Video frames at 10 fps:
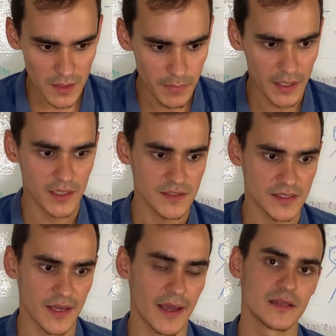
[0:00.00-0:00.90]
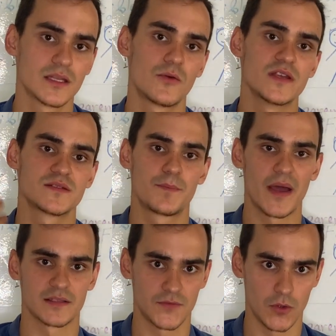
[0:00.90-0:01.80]
because I had the
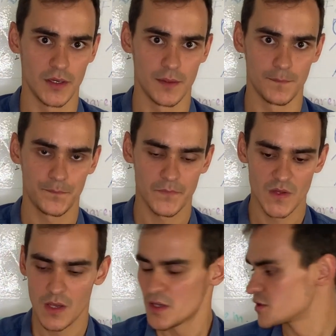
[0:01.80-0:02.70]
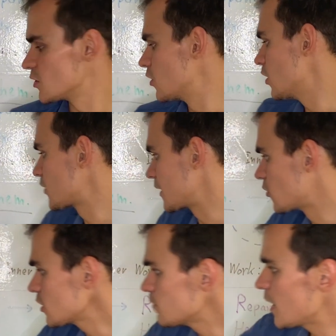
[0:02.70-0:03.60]
respect for him. So, okay,
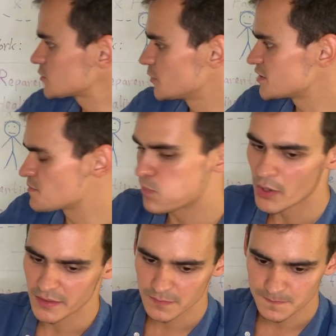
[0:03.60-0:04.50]
going back to this point,